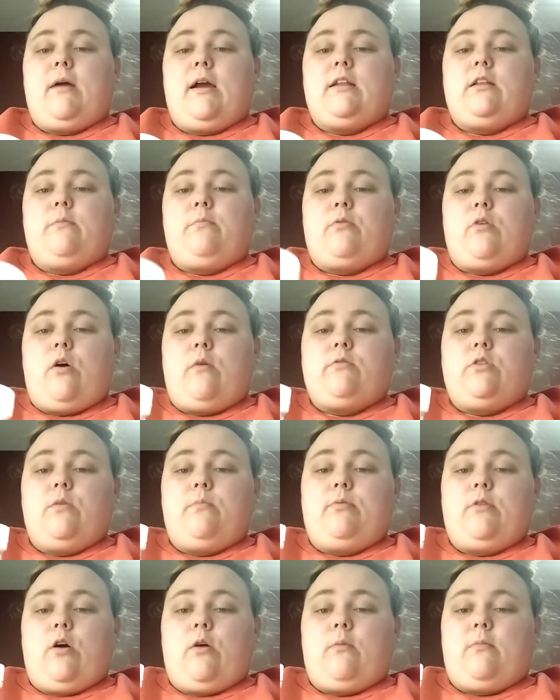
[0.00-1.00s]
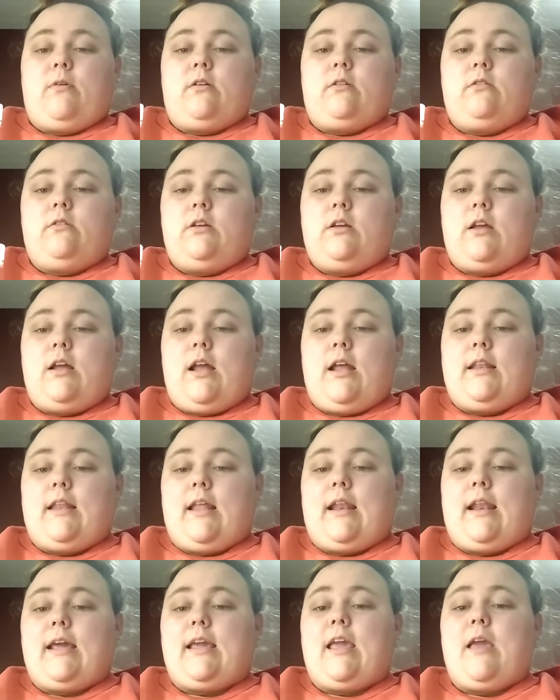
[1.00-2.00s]
diploma. And
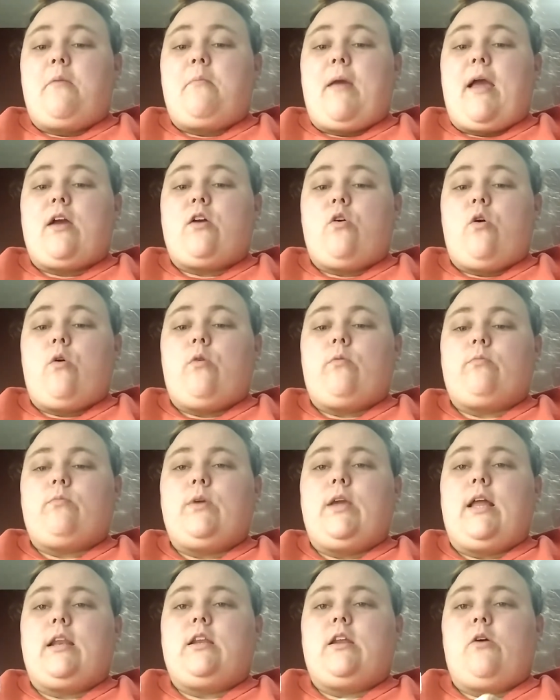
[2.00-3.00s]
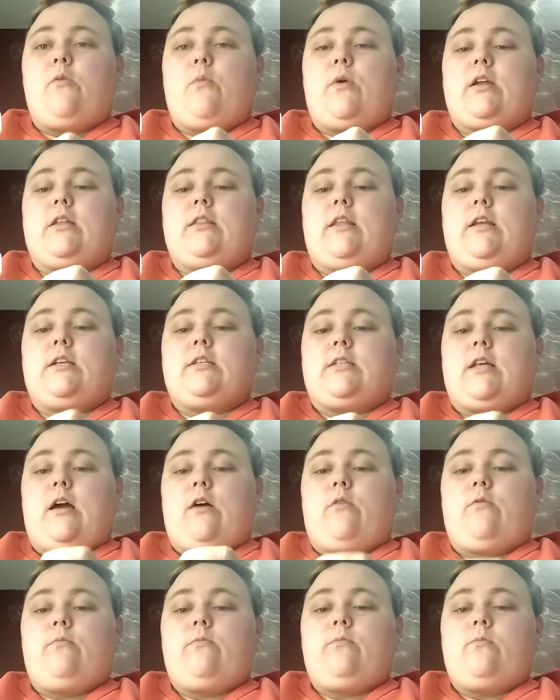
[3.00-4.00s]
then I came back home. We ended up working things
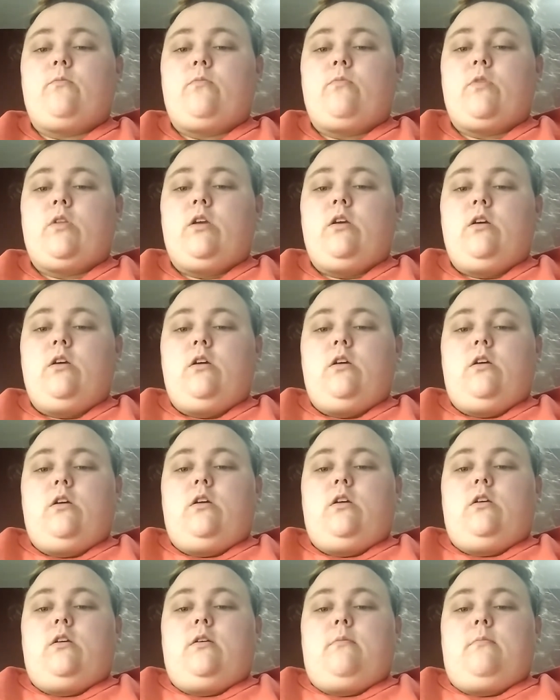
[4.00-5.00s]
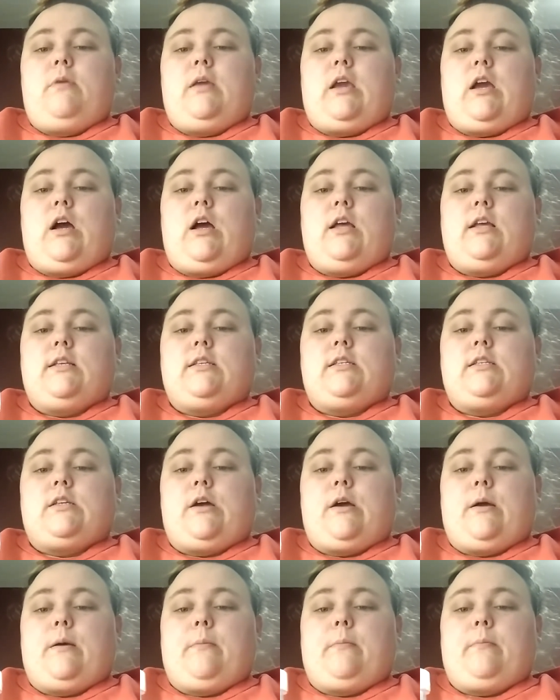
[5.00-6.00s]
out because
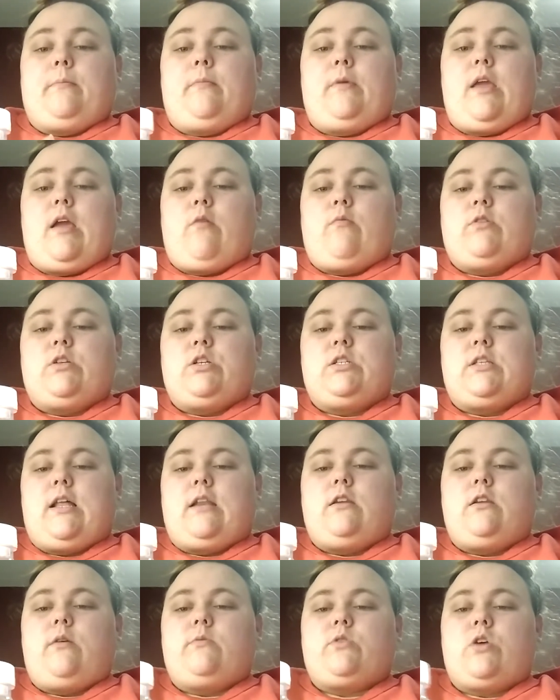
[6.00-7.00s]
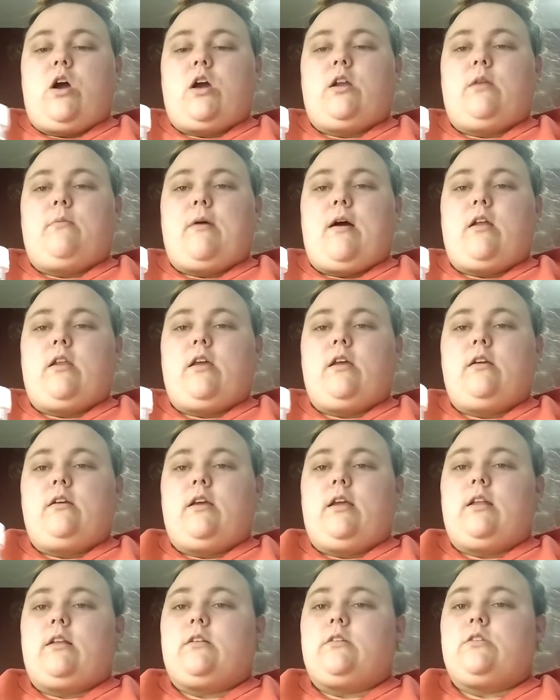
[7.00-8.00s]
we just ended up talking about it
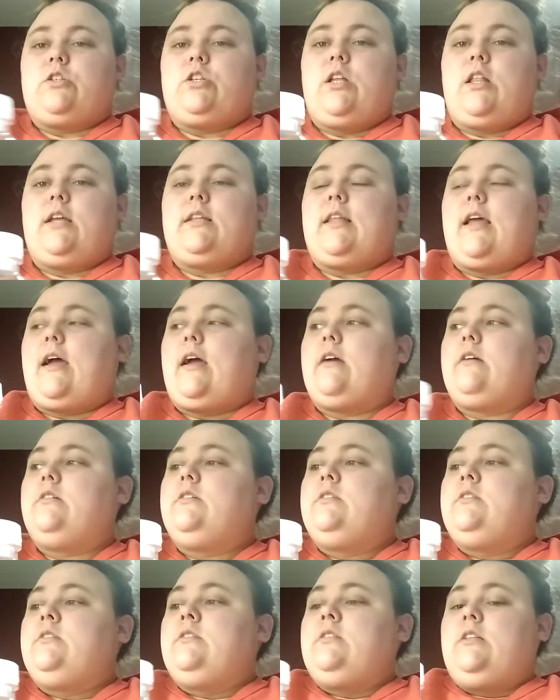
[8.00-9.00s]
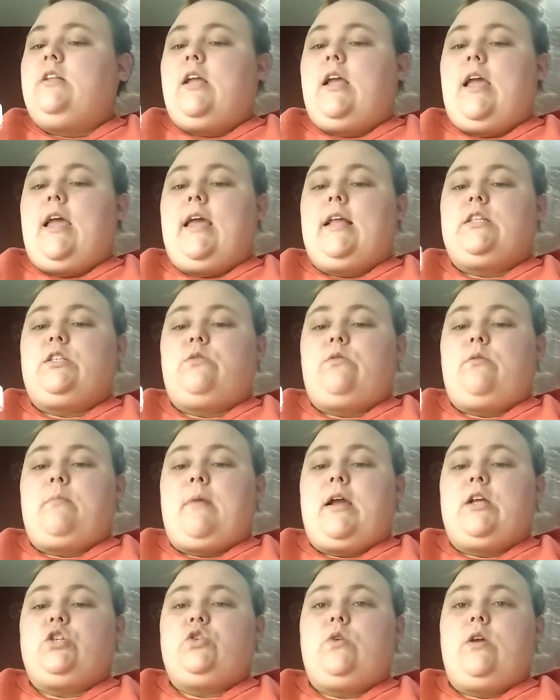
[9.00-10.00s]
and shit like that. And to
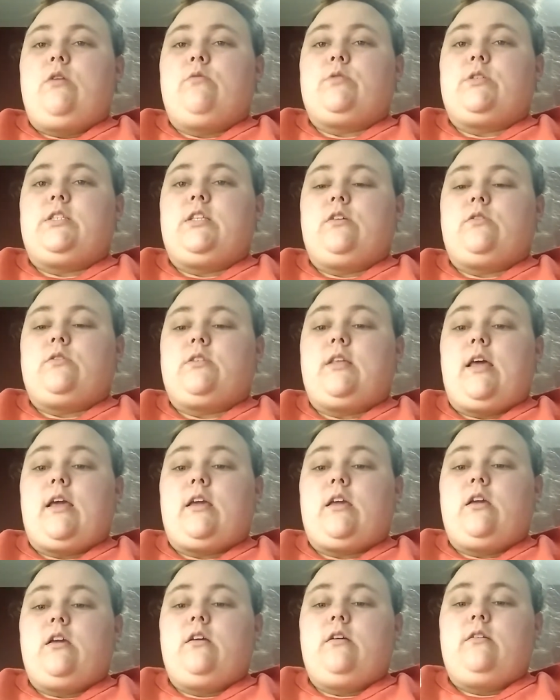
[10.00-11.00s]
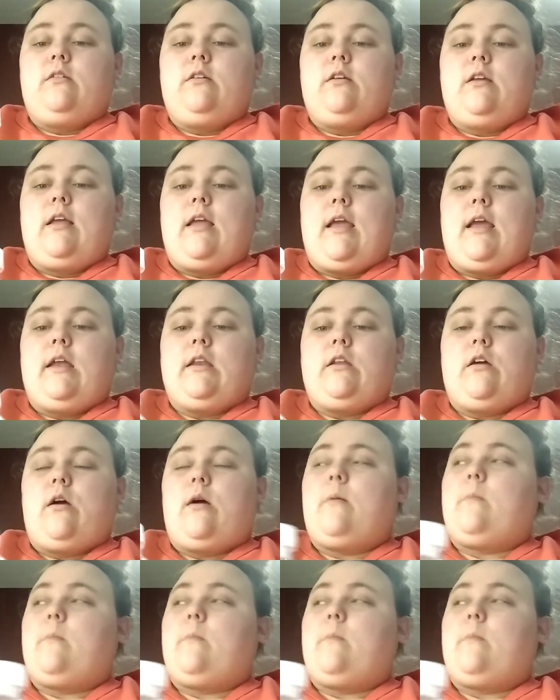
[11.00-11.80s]
remind you, he was still sick, and